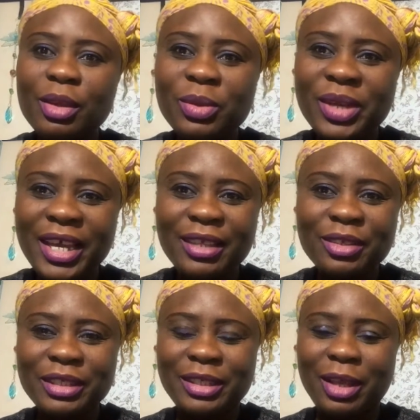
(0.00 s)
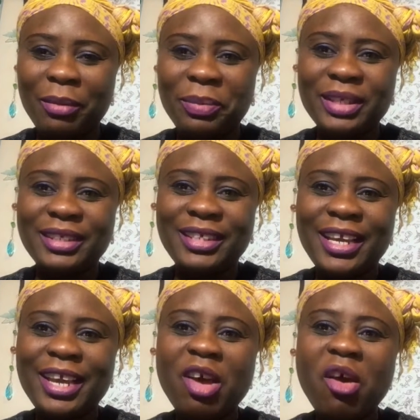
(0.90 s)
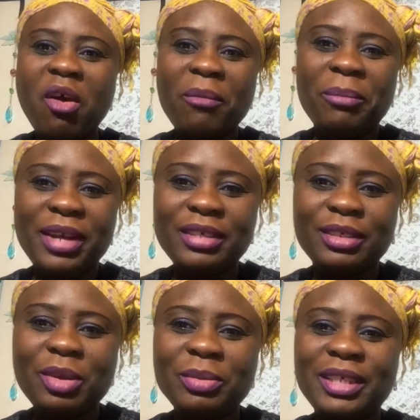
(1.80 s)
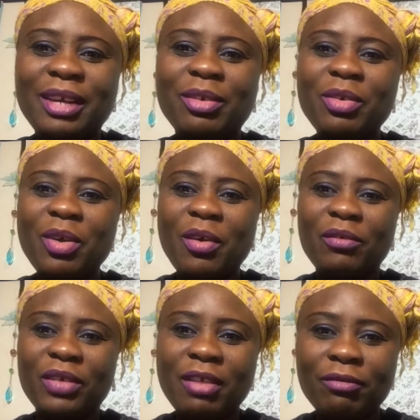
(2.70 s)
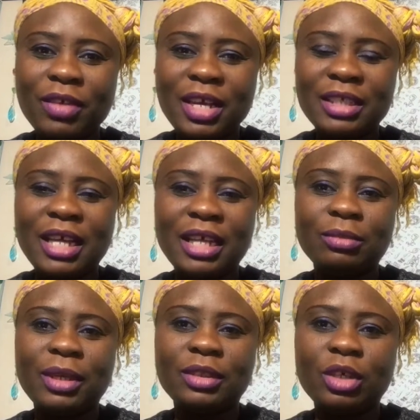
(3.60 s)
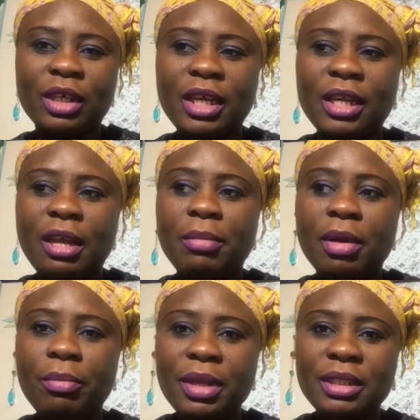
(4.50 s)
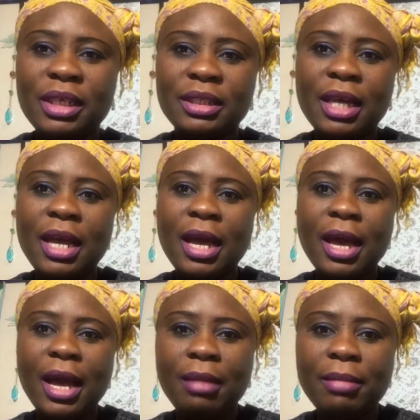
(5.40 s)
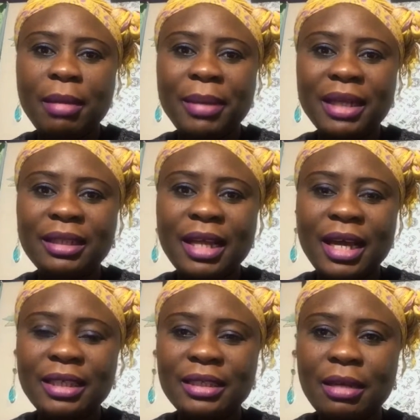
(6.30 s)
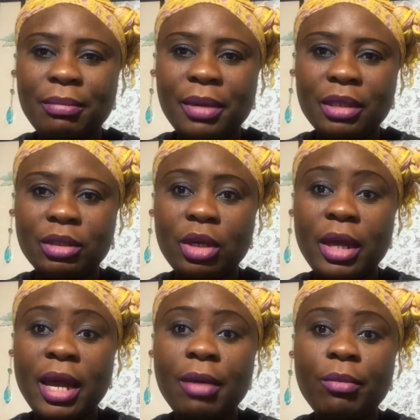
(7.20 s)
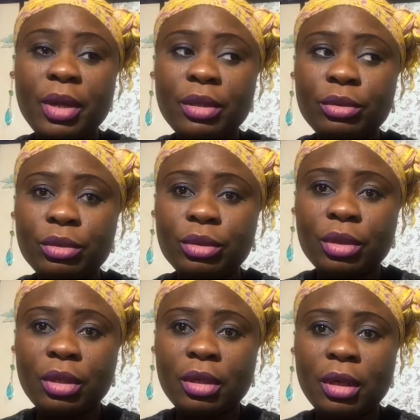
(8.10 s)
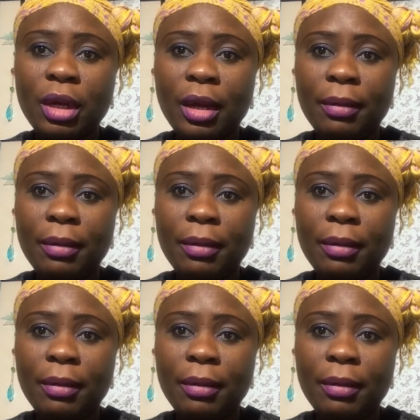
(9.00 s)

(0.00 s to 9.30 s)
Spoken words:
You hear those topics here on Periscope Circle of Influence as we're talking about business. And my partner is Deborah Sawyerr. We do talk